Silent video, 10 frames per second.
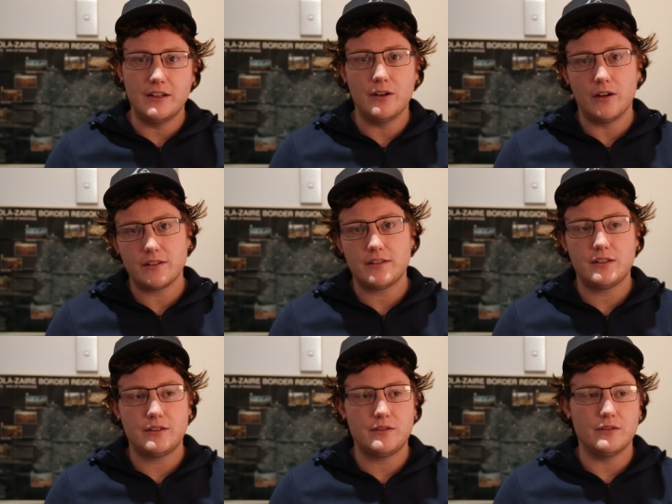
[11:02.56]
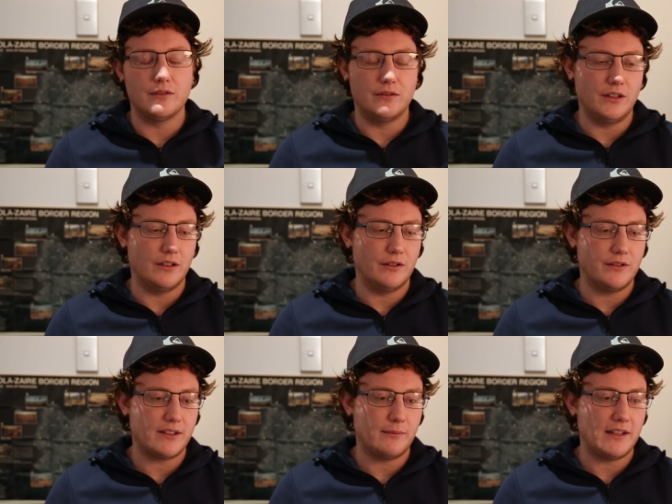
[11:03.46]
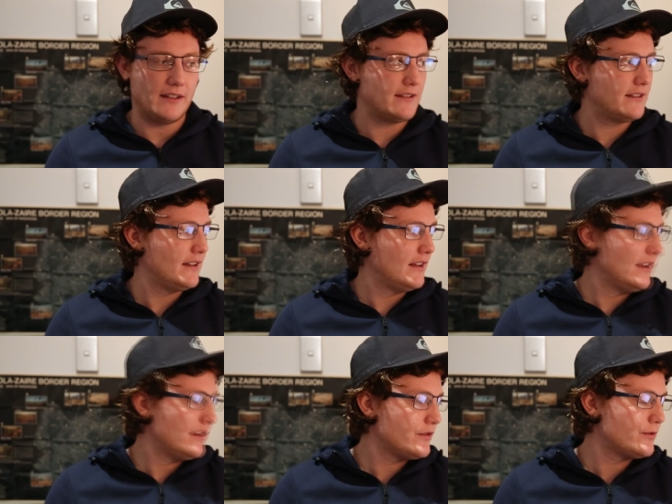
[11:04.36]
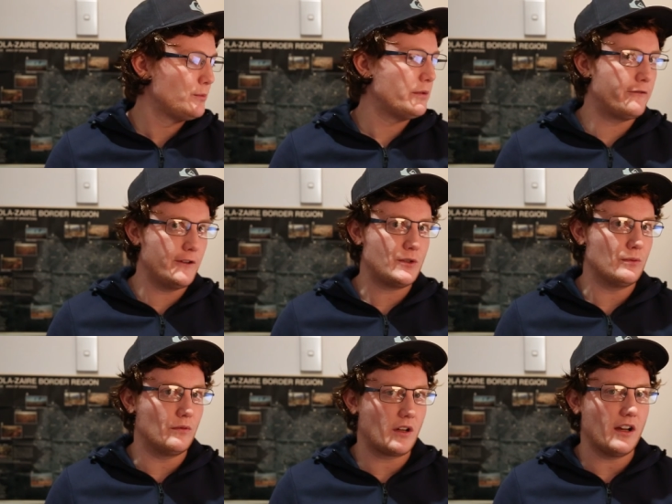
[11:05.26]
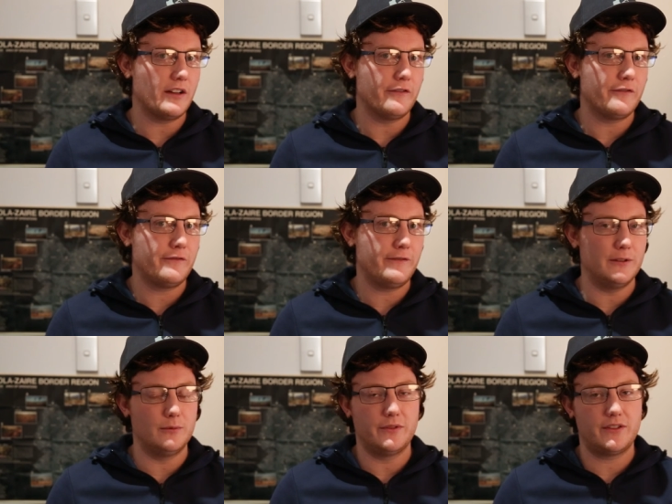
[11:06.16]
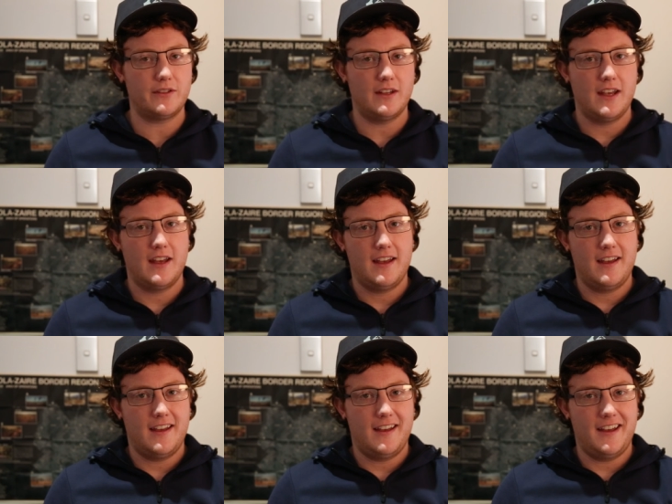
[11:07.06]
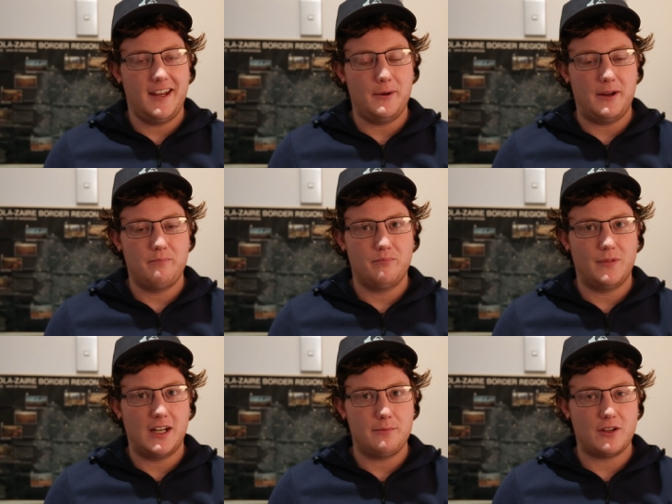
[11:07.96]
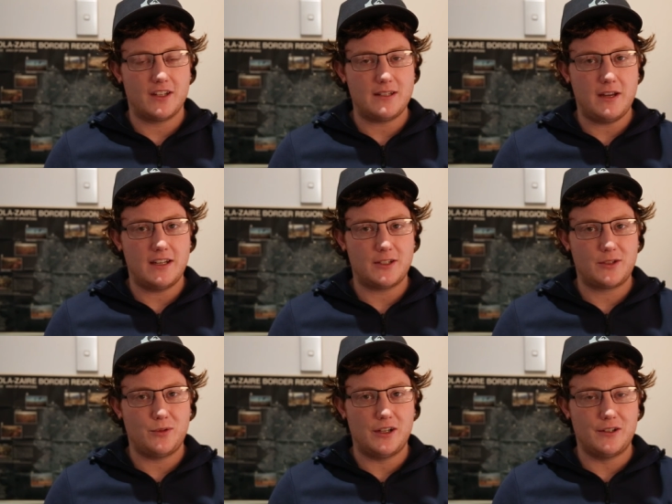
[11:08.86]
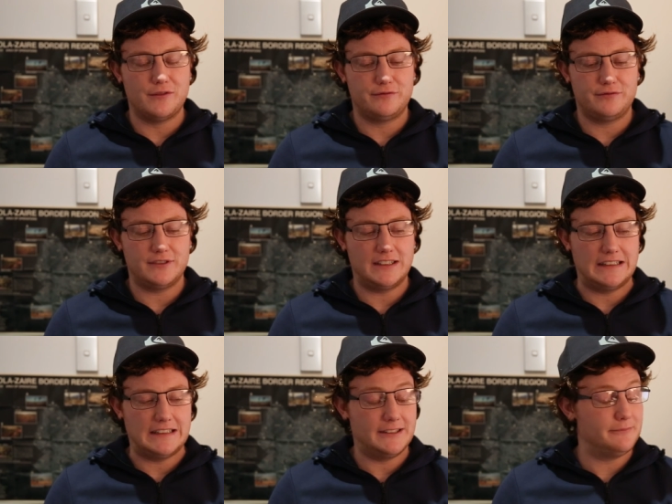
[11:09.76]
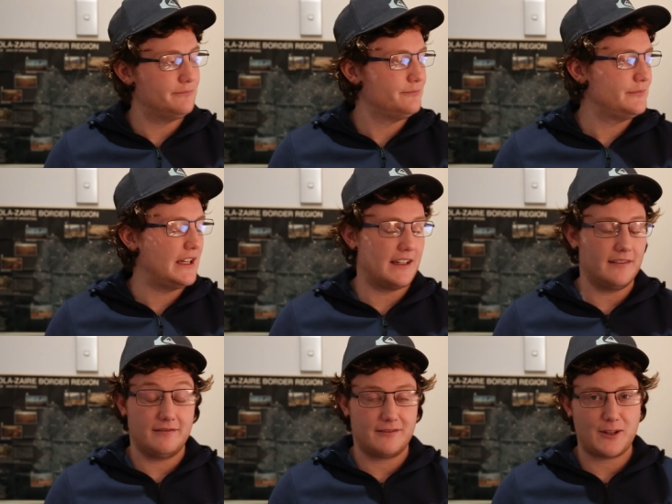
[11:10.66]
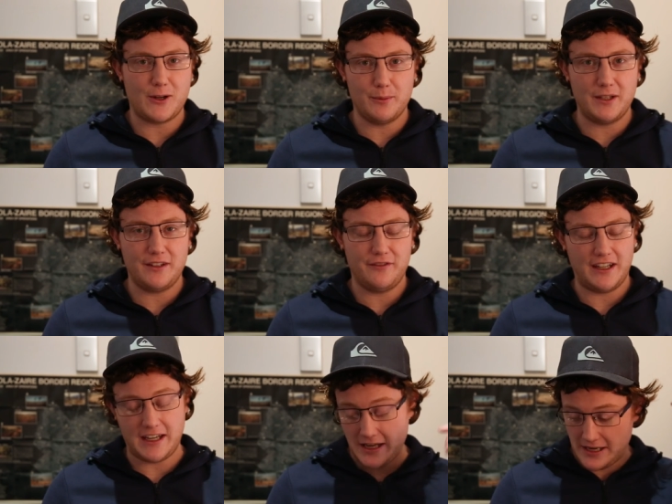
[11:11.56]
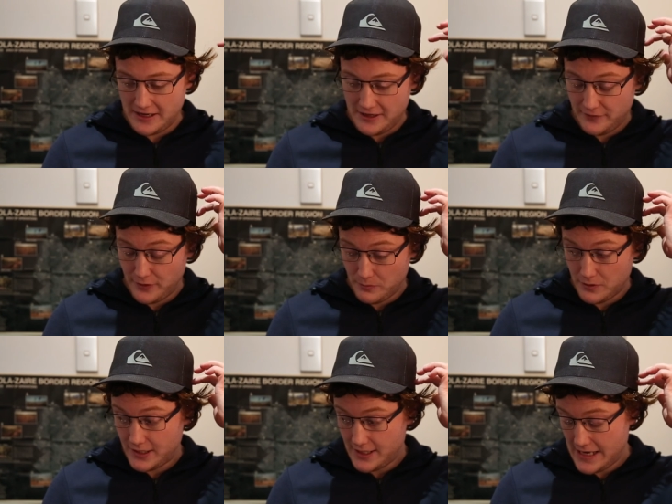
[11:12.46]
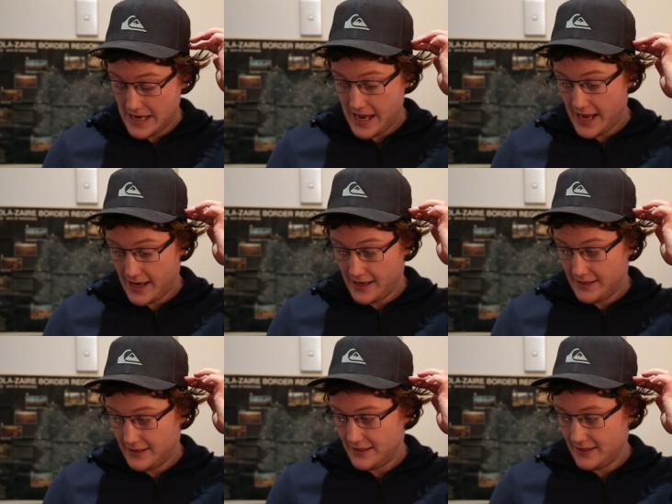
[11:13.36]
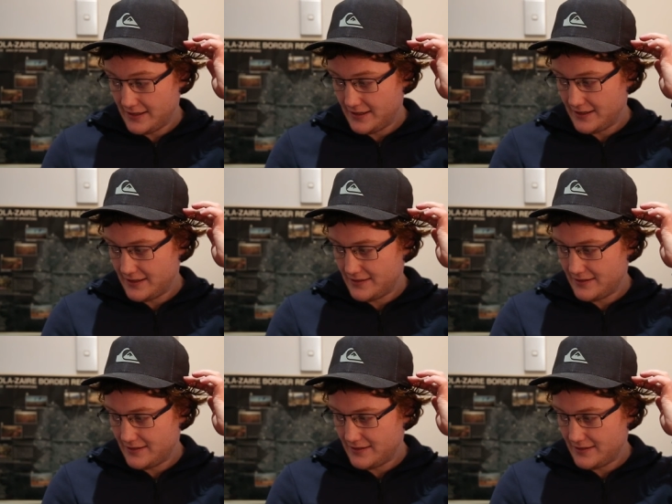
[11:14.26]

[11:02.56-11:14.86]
not to you know some of these superficial kind of films. Anyway, my name's Ozymandias 12. Um, yeah, comment if you can, if you want, and. Uh,